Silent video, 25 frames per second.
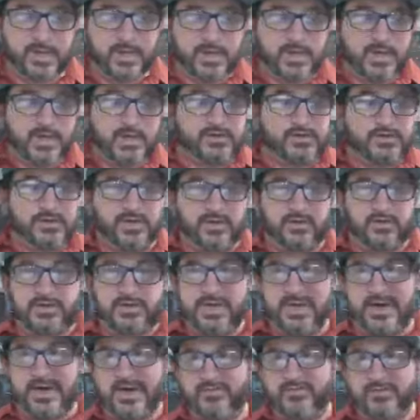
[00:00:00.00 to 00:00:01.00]
So to
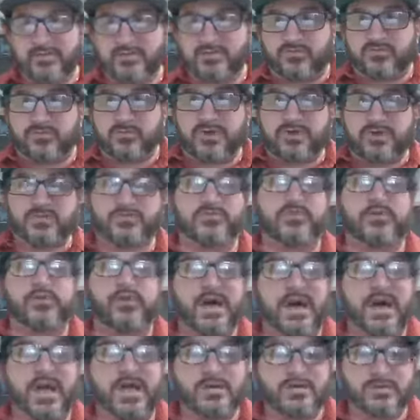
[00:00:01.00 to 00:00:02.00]
have this French
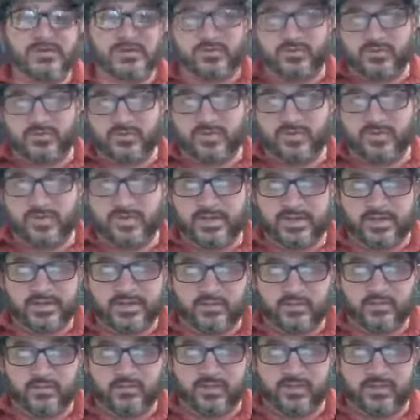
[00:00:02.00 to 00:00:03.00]
varietals grown here
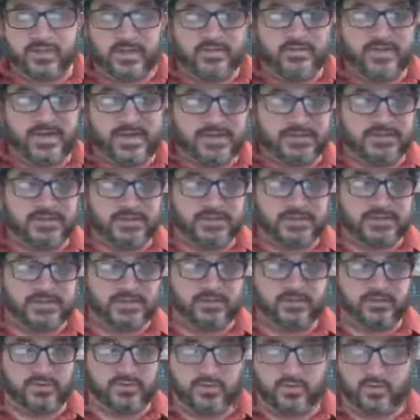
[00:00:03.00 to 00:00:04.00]
really makes it into
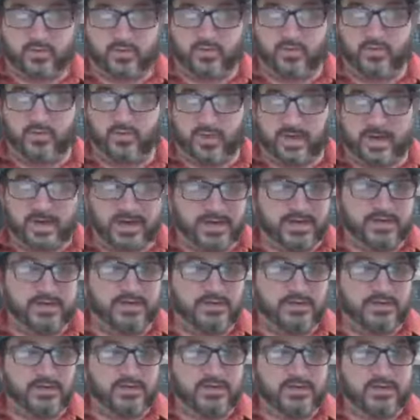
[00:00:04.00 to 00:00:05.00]
a cool wine.
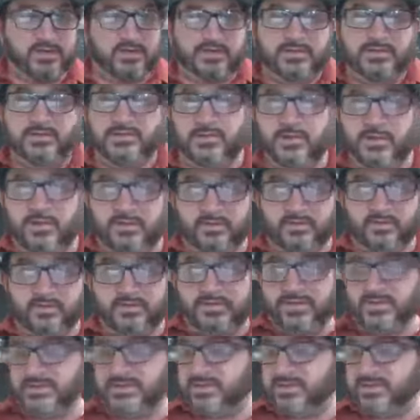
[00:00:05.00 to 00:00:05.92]
So this